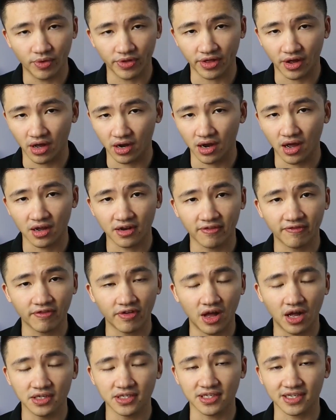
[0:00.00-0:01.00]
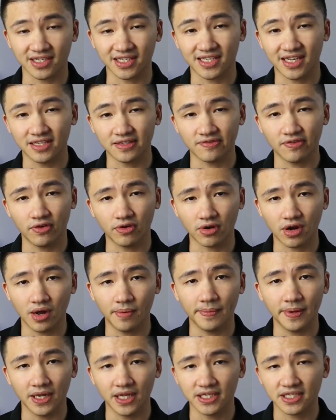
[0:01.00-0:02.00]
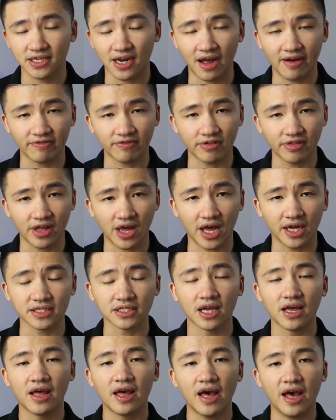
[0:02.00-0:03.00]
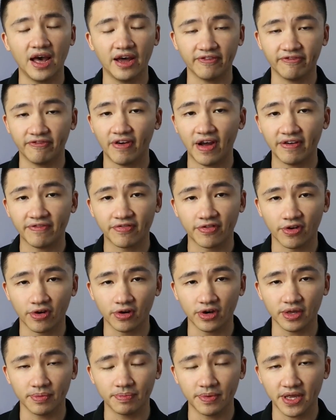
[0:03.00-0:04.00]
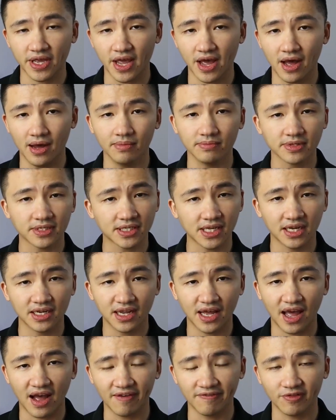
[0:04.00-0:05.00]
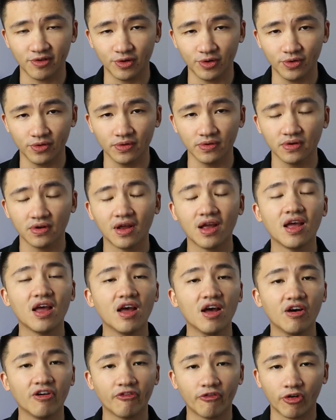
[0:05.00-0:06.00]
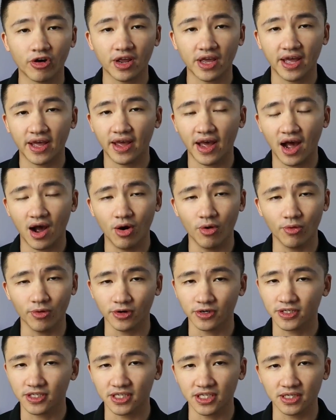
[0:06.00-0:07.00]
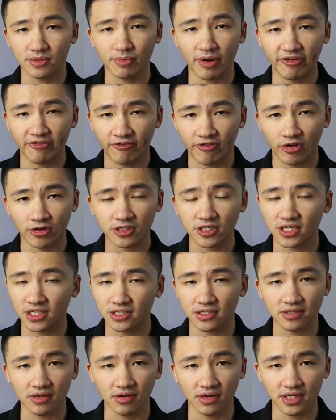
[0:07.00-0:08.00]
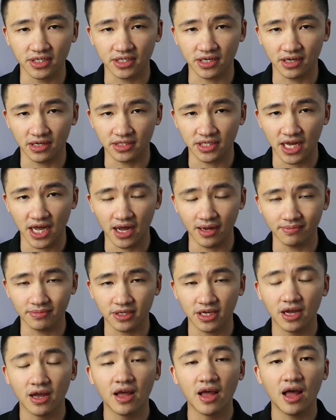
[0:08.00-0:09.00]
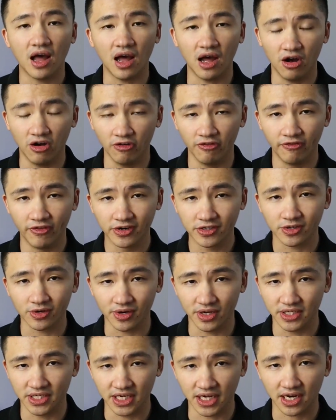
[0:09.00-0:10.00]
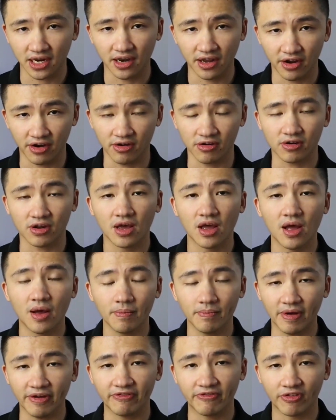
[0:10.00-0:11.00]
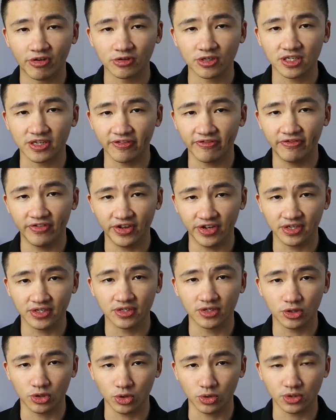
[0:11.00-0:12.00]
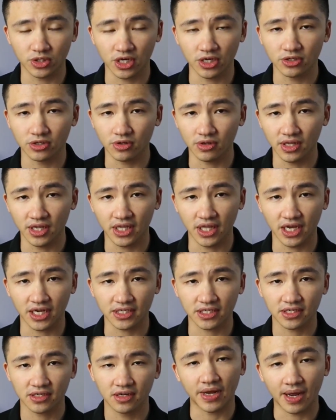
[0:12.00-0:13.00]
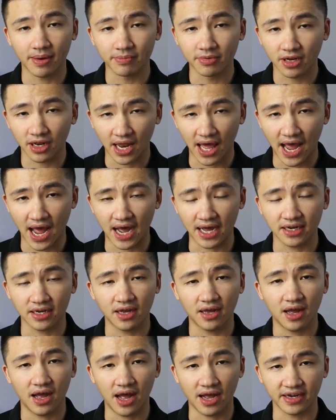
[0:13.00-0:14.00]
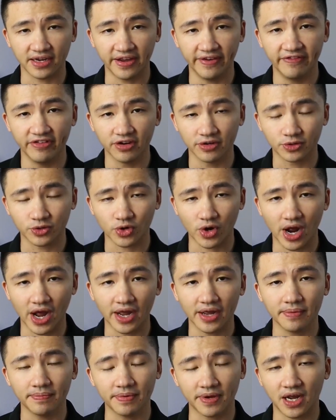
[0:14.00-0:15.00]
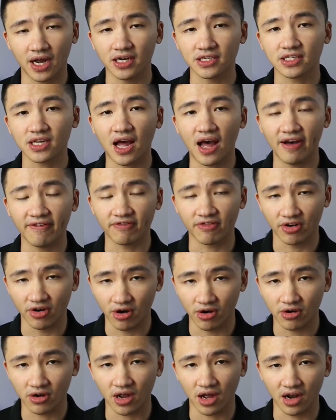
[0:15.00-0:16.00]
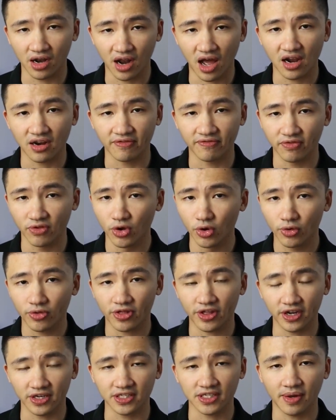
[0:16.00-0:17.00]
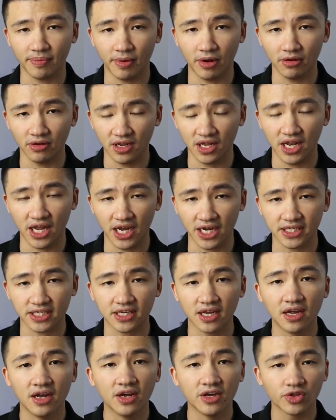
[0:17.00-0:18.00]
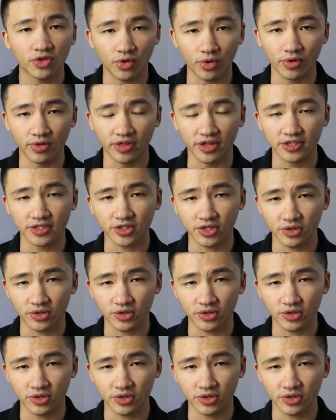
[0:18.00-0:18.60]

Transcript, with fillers: with a lot of unsuccessful compilation after that at 5.30 p.m. Sunday afternoon, 48 hours since my first installation attempt, I officially declared my first defeat to Gentoo Linux. But I'm glad I gave it a try because I've learned a lot of new things about Linux during these